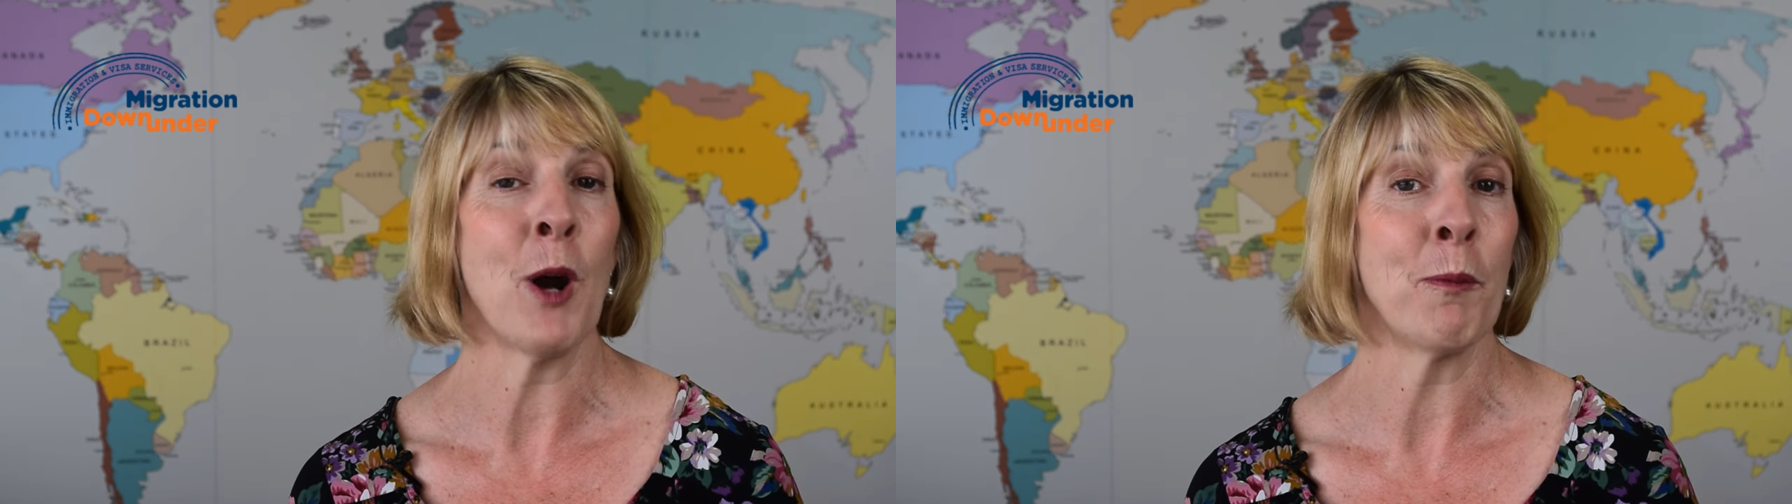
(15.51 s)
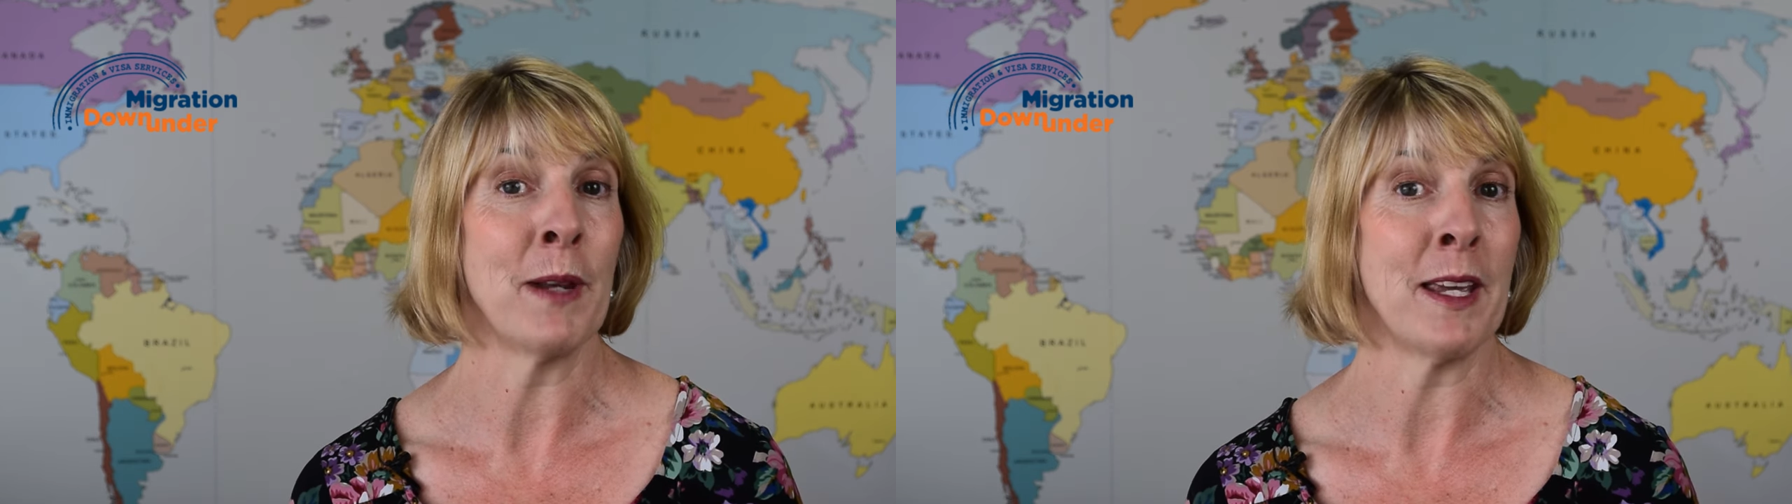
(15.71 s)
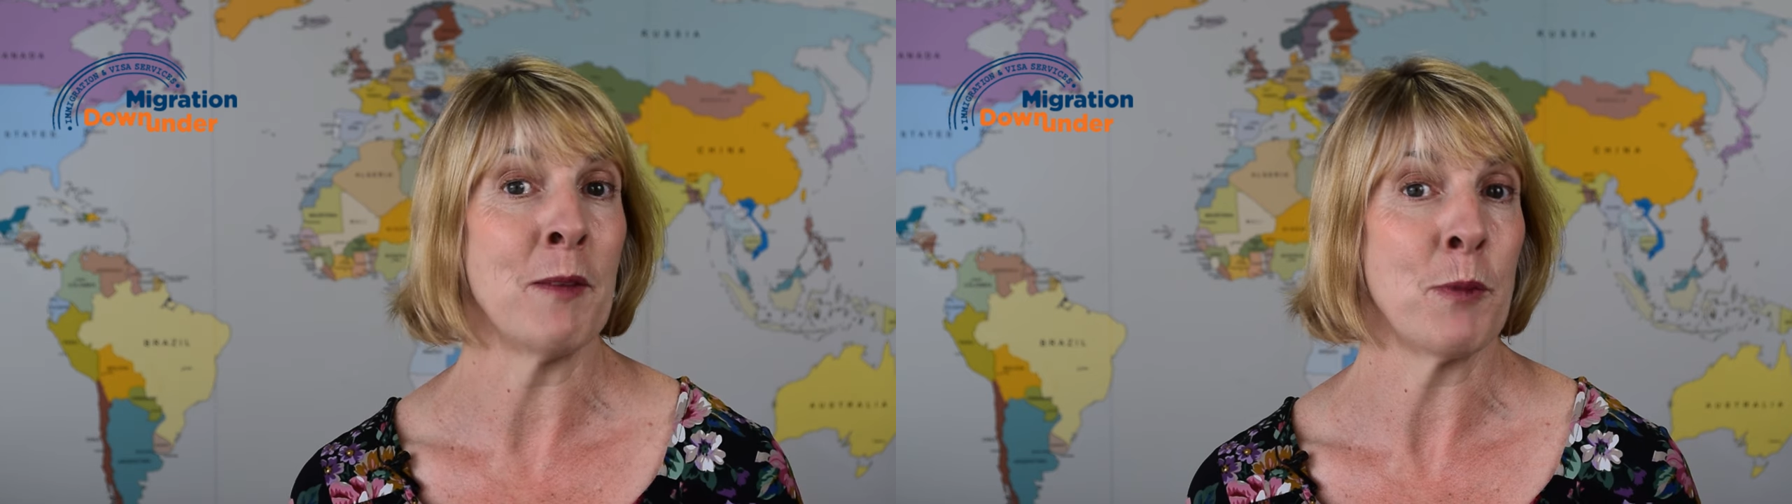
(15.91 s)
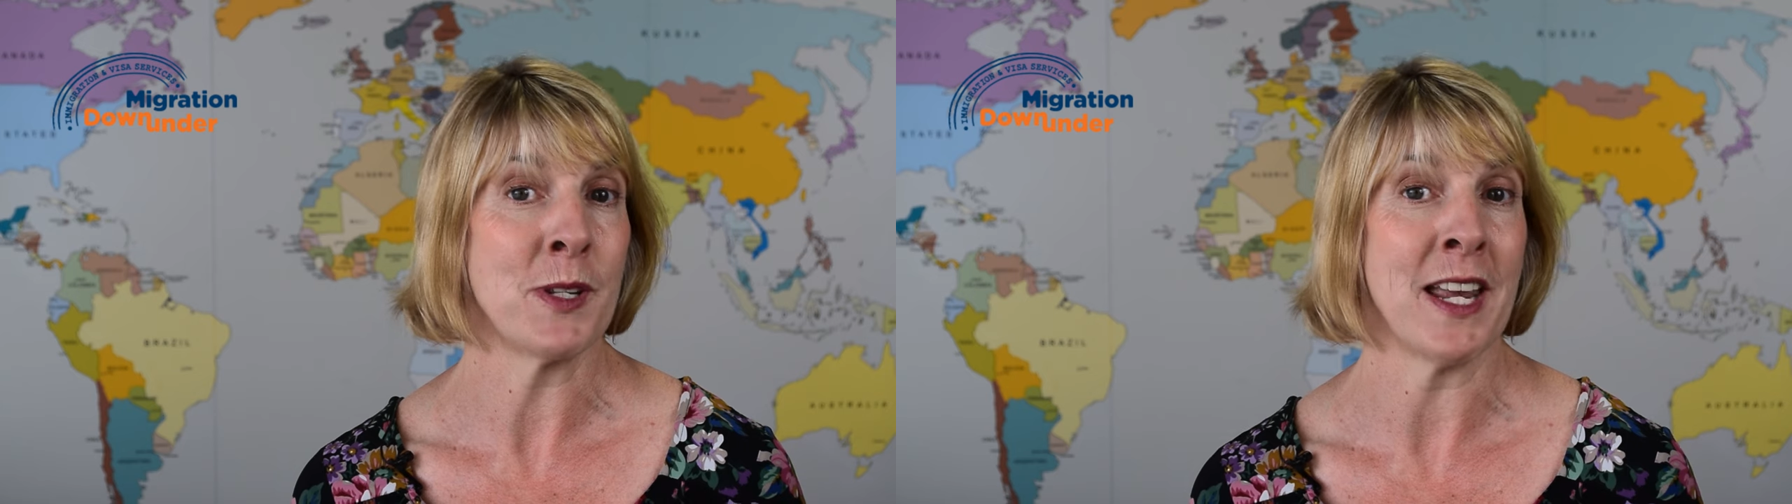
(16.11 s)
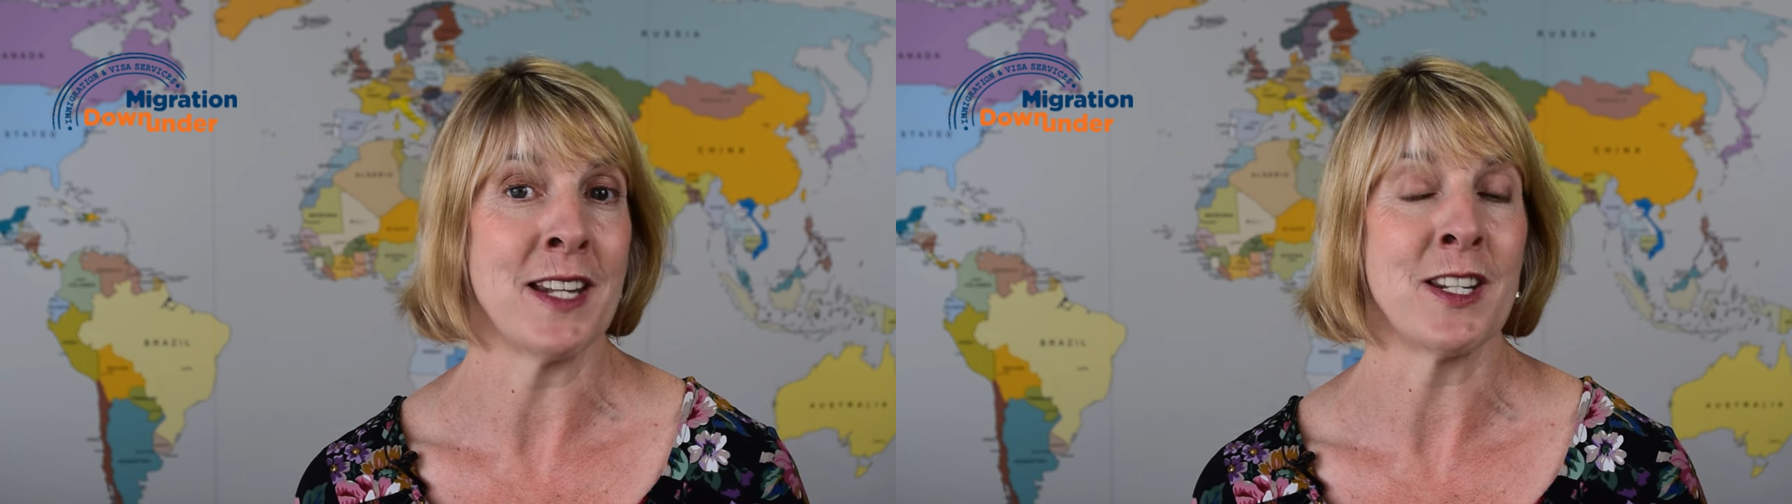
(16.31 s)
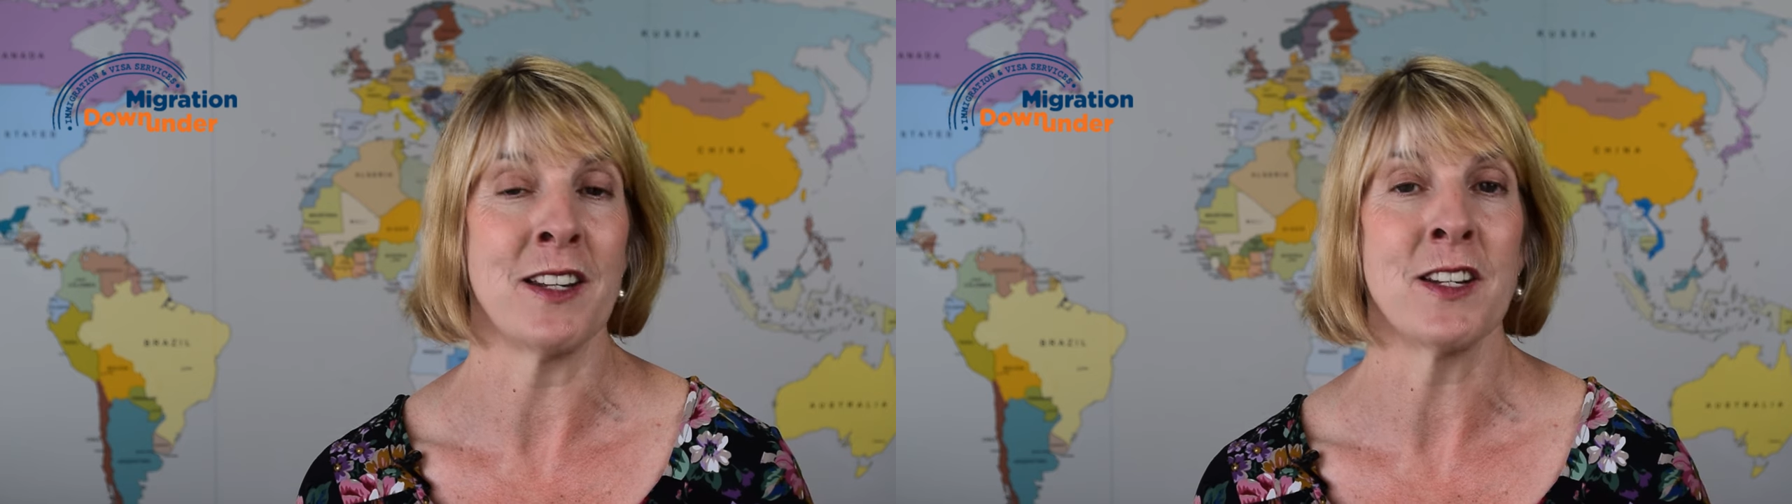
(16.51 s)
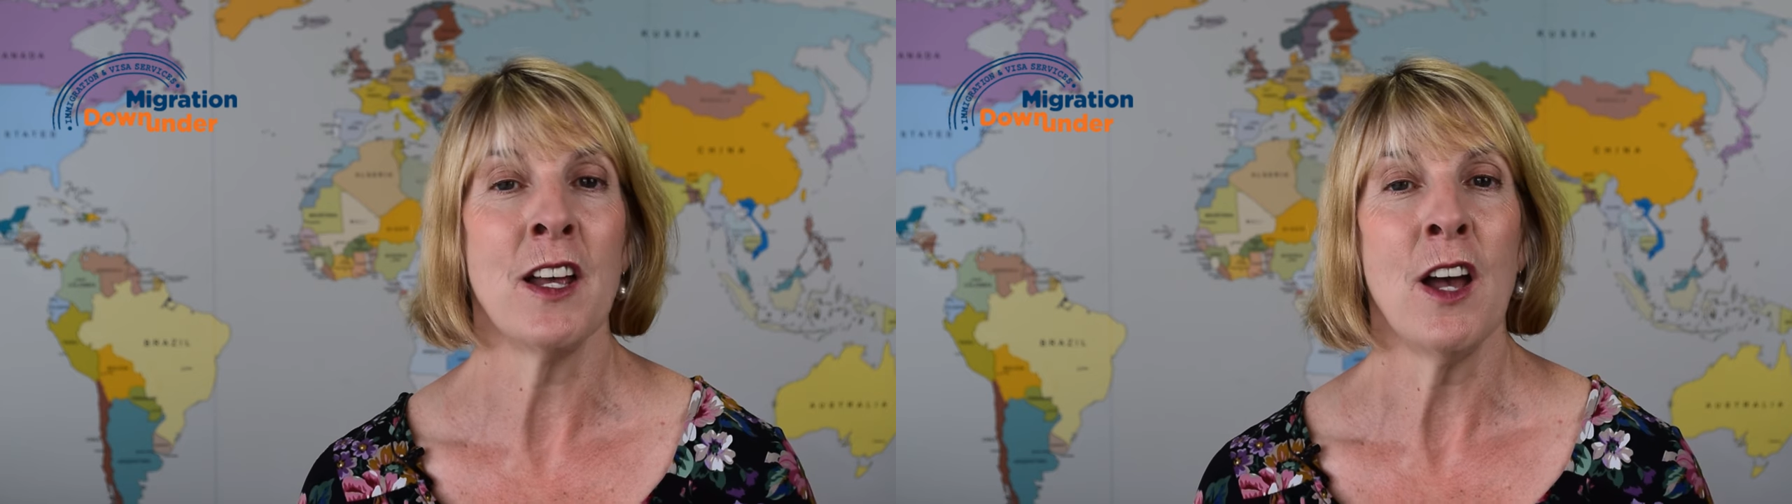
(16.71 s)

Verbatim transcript: properly presented.